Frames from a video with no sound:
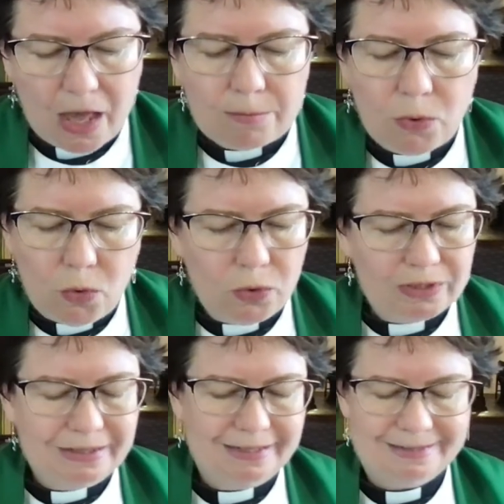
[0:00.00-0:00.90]

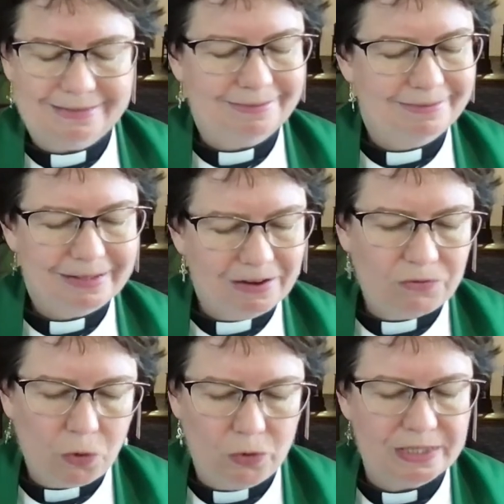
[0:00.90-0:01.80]
Paul, of
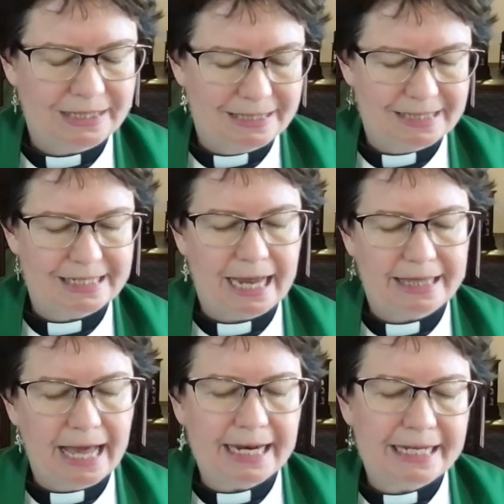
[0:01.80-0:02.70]
course, isn't saying
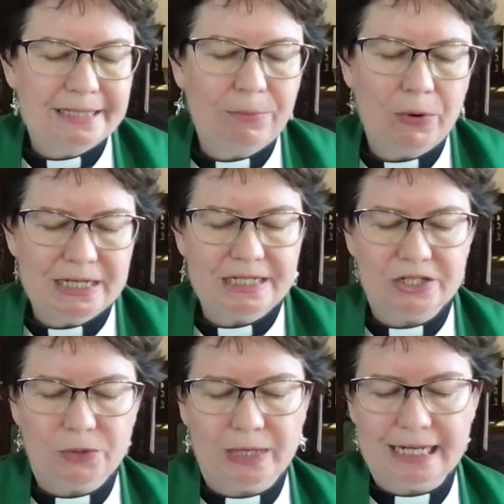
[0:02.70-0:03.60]
that. He is pointing
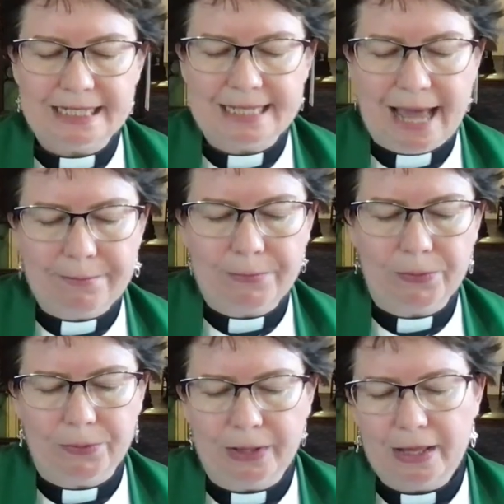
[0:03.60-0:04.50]
to an
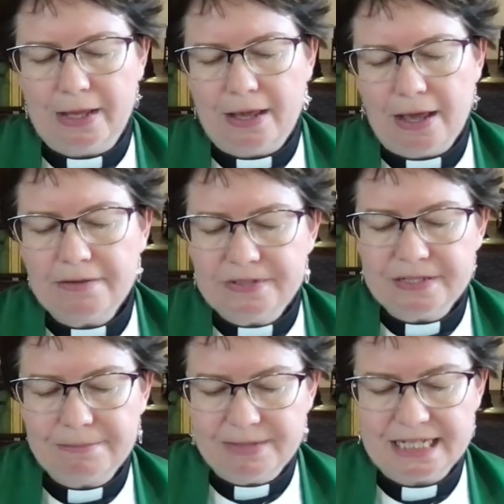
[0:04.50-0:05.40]
example of
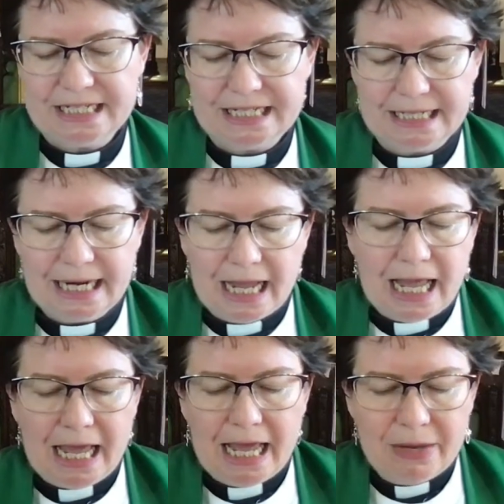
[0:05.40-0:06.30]
submission
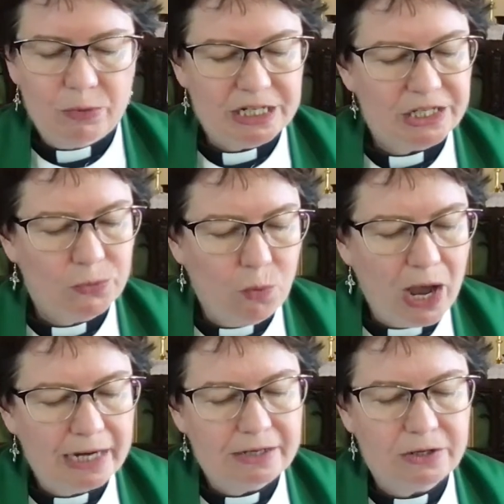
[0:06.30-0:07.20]
in which the
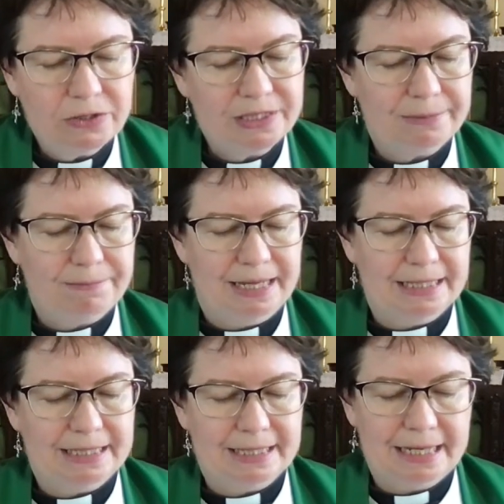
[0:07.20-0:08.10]
one who
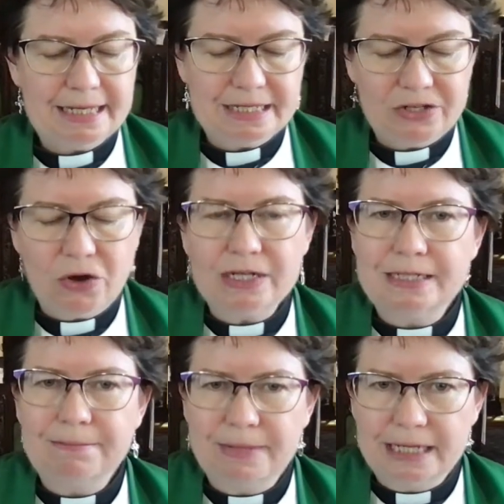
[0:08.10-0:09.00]
submits is not
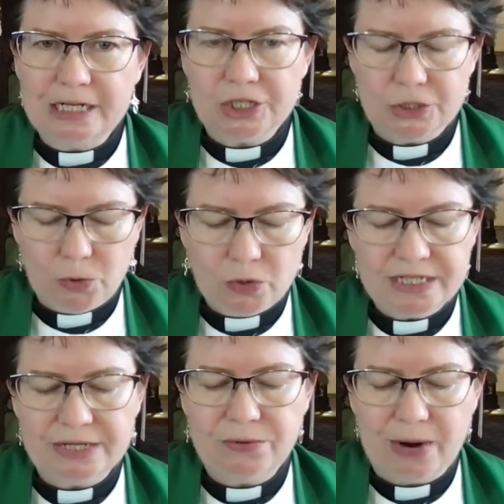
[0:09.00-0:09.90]
diminished or
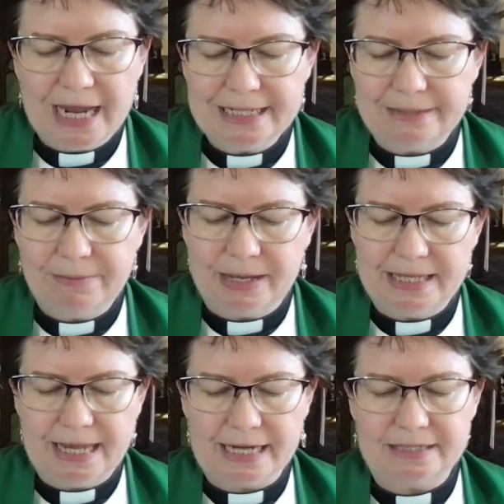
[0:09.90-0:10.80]
degraded by
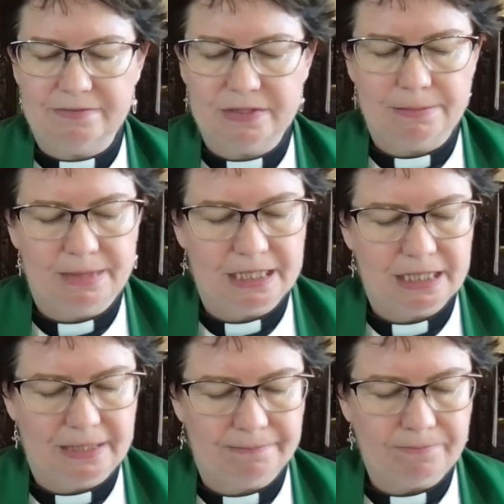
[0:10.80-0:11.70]
the act of submission.